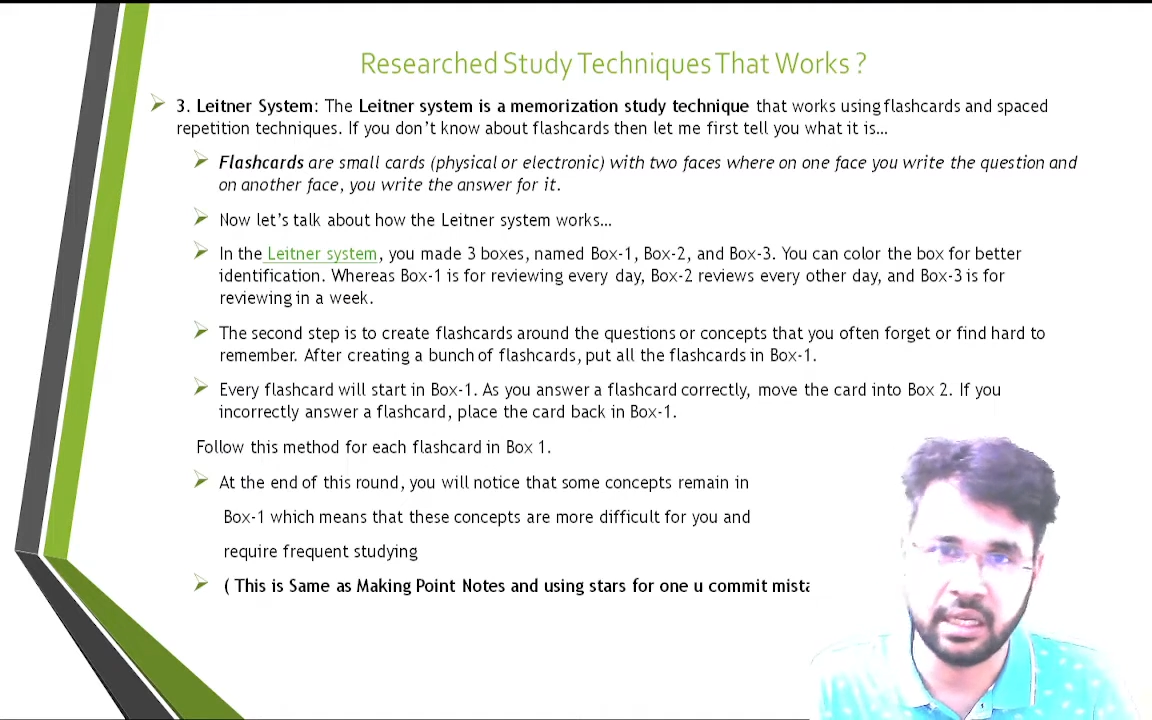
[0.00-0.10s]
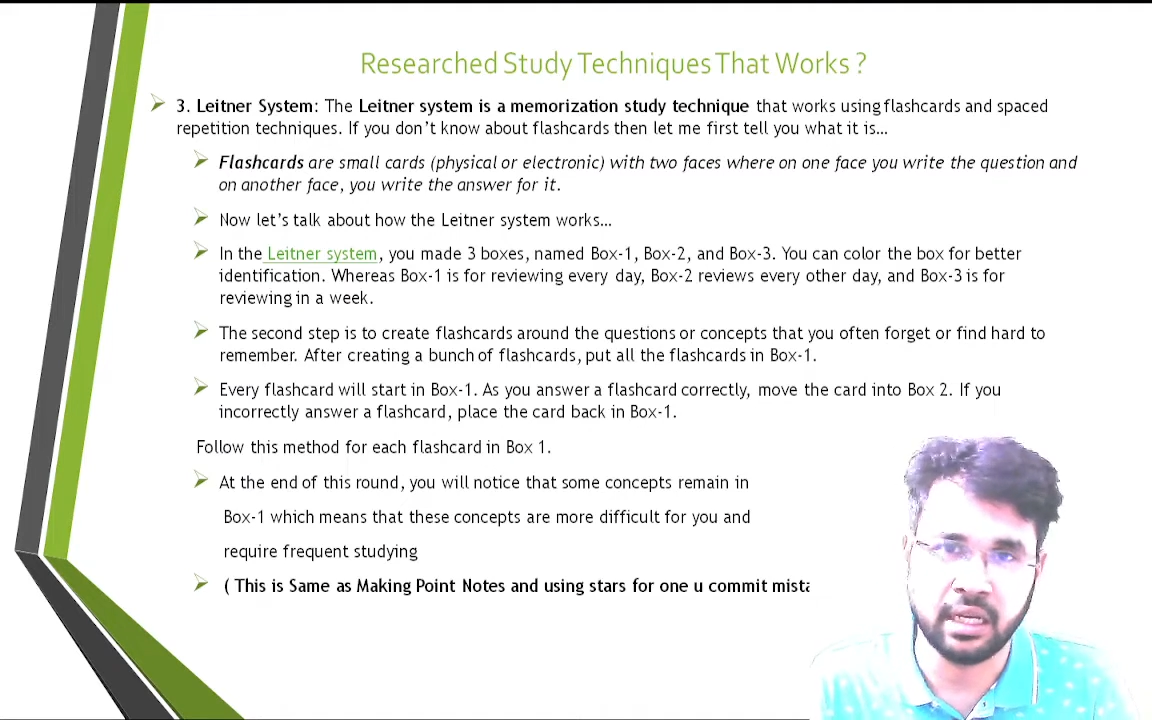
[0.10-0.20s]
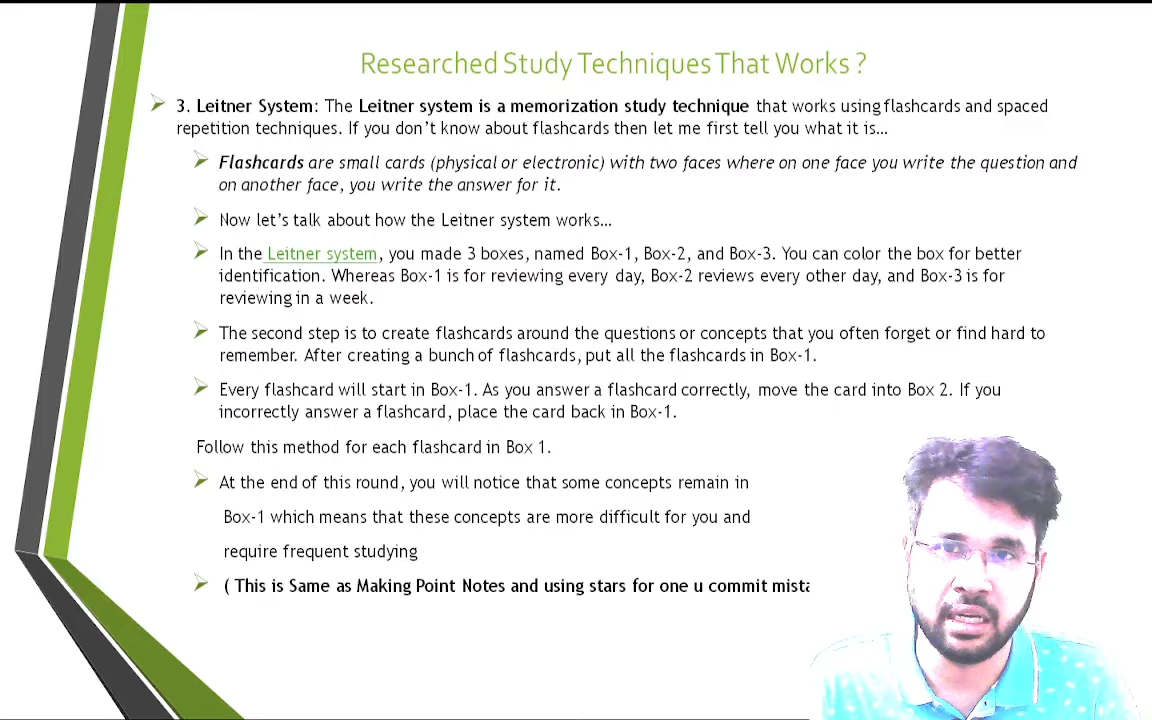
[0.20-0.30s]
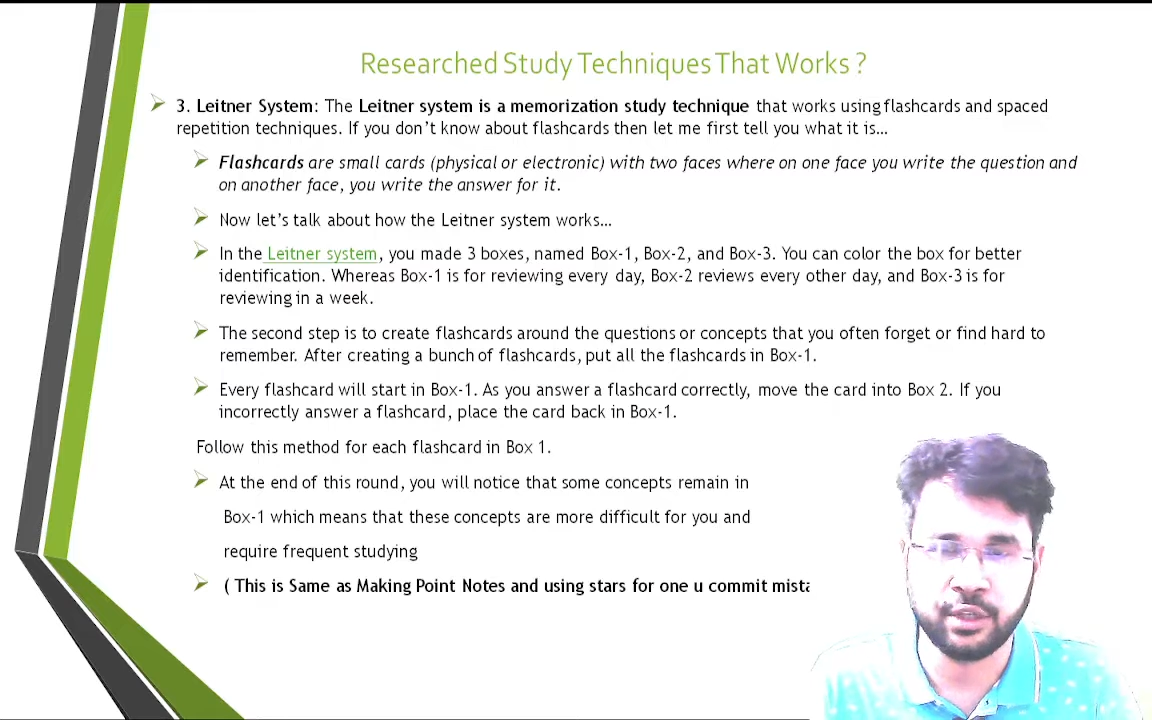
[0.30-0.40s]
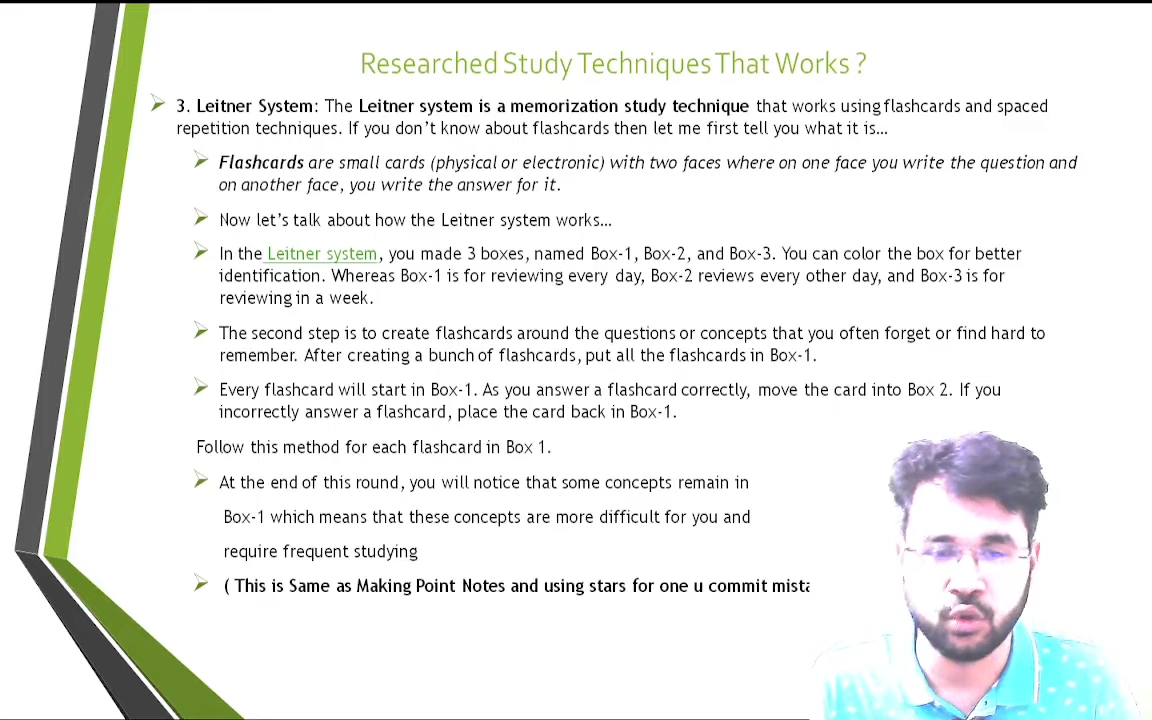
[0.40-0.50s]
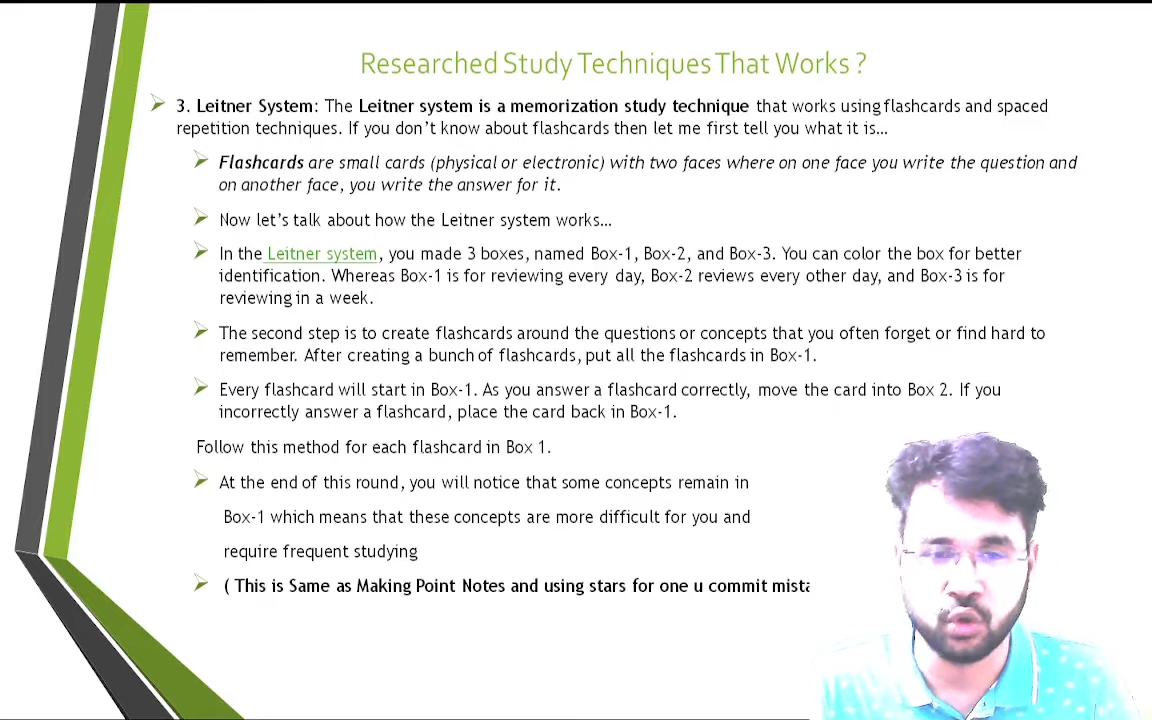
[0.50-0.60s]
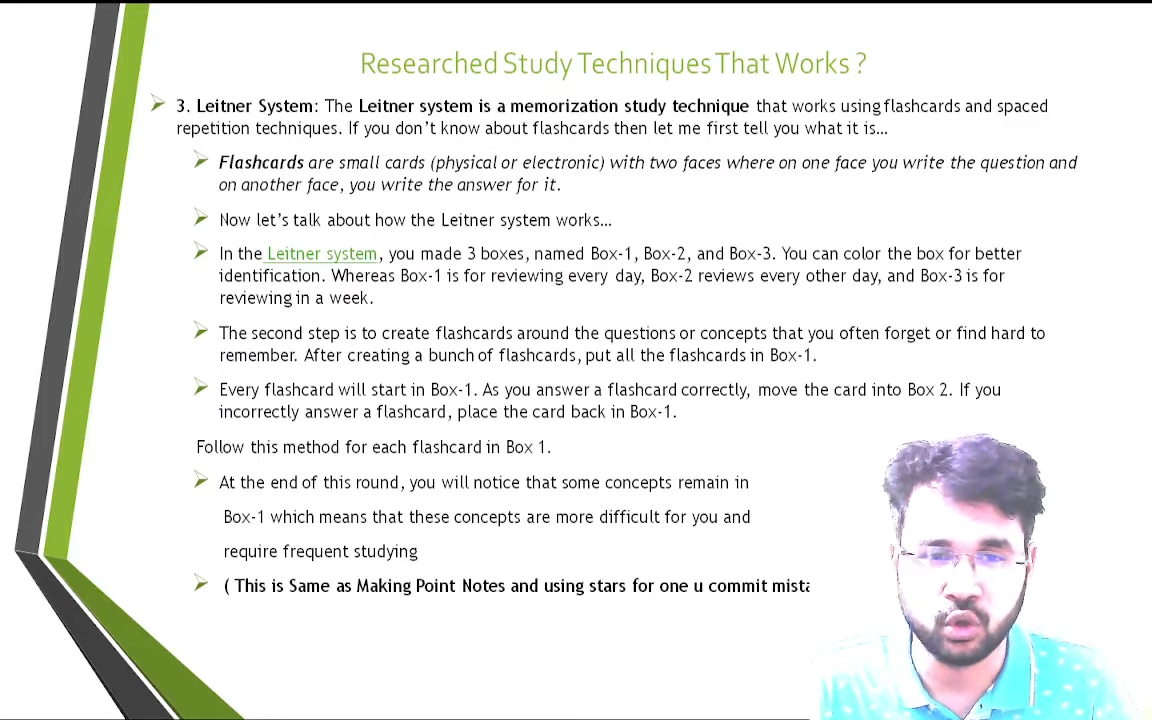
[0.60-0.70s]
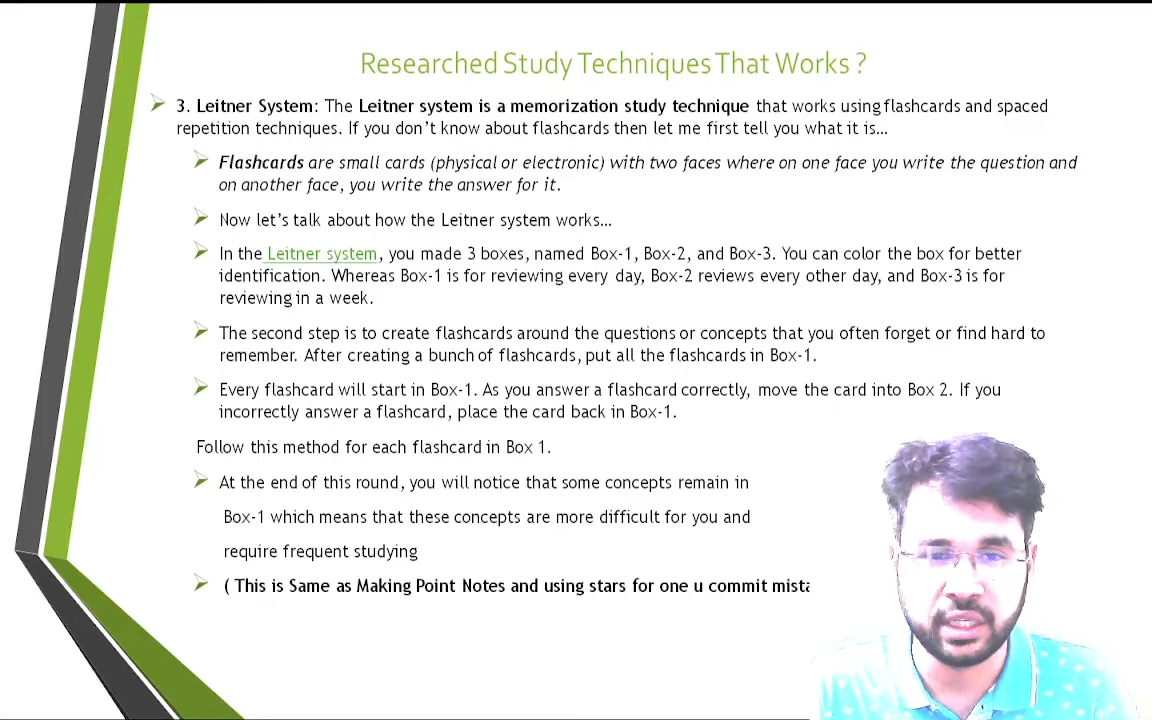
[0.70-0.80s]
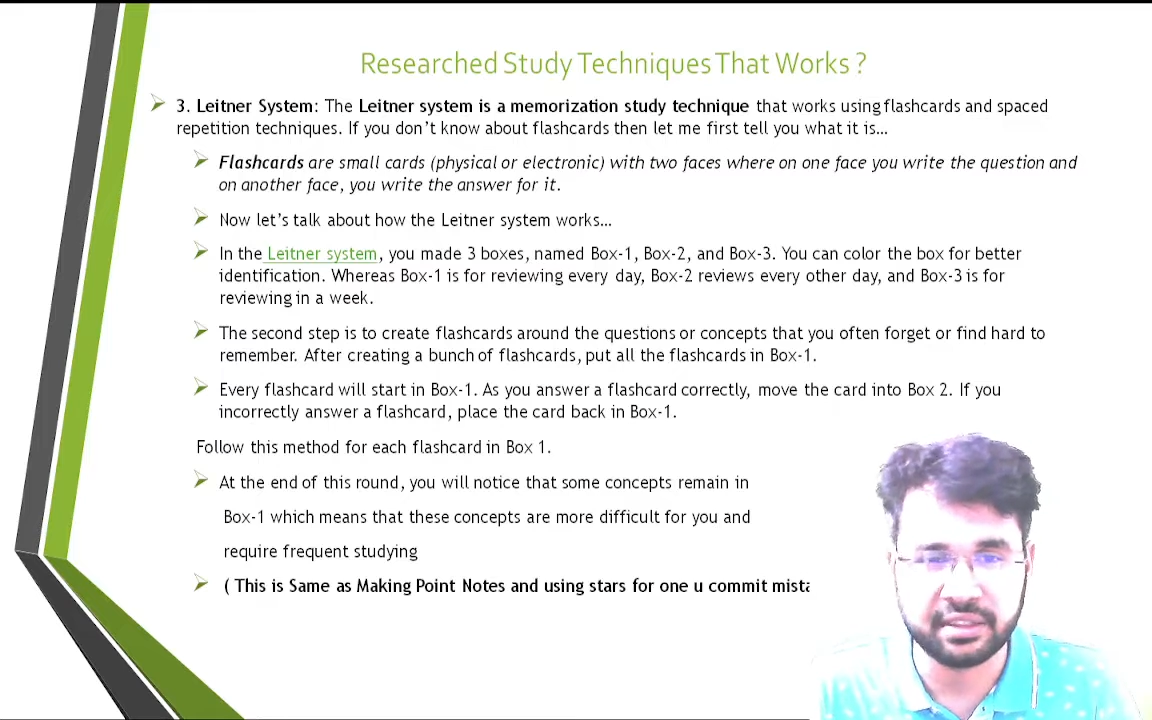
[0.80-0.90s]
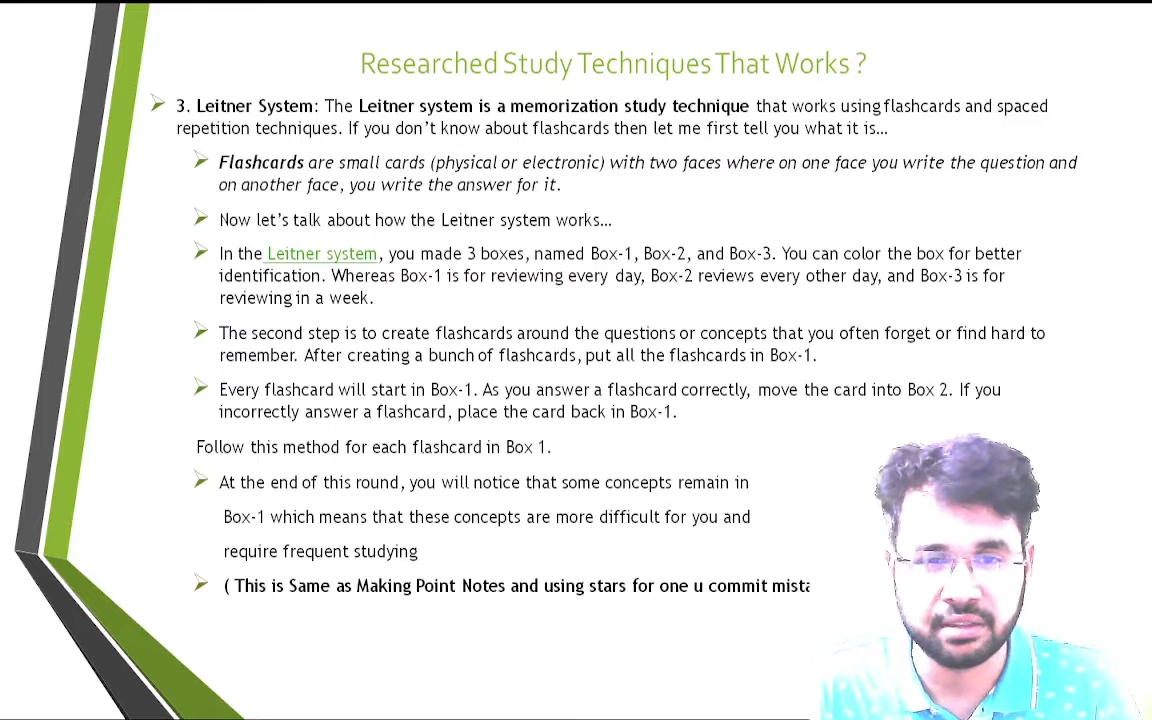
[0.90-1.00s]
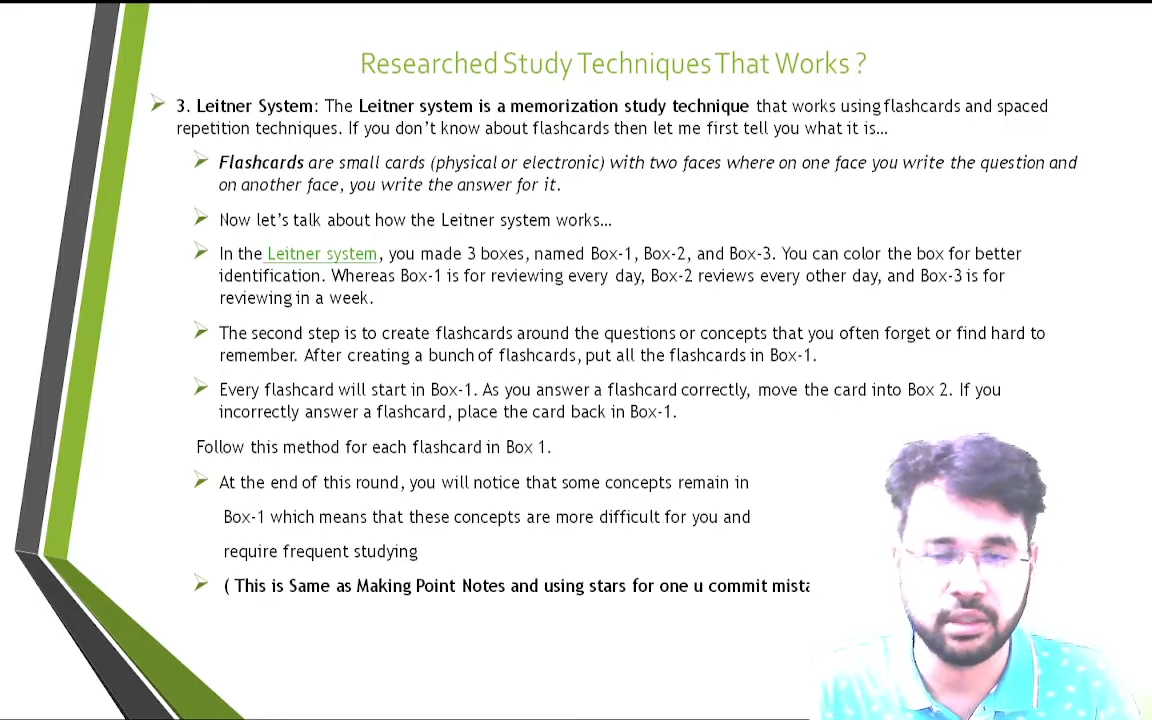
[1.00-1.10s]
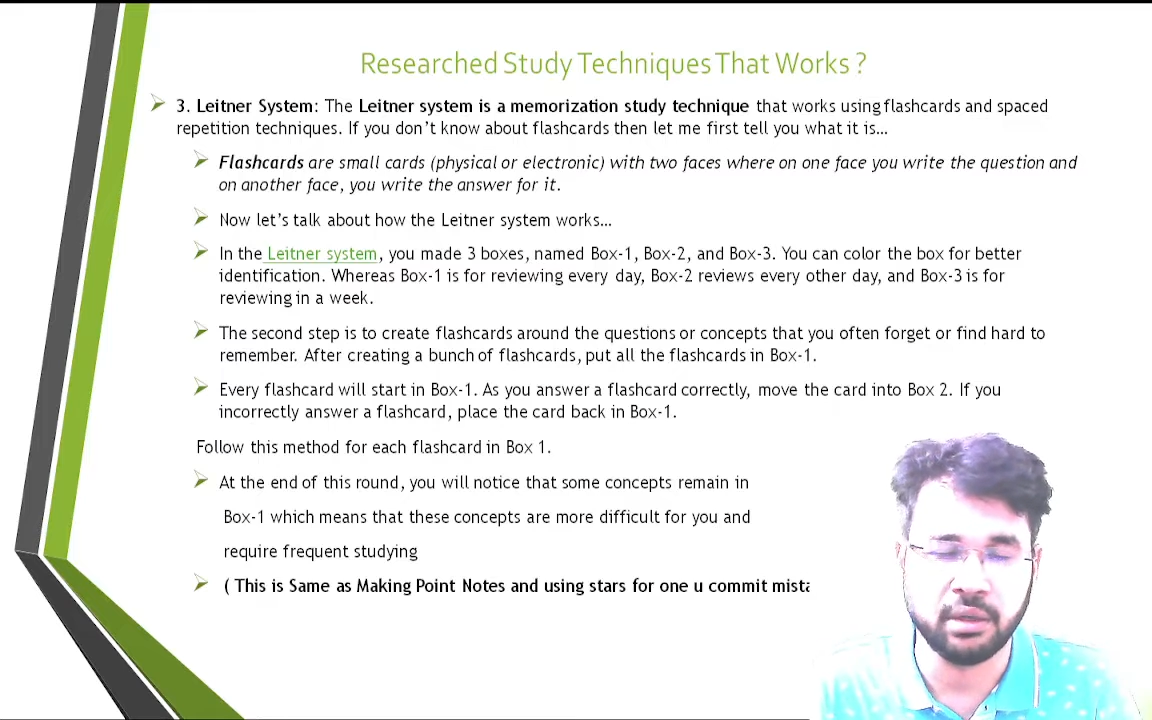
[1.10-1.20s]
you know it,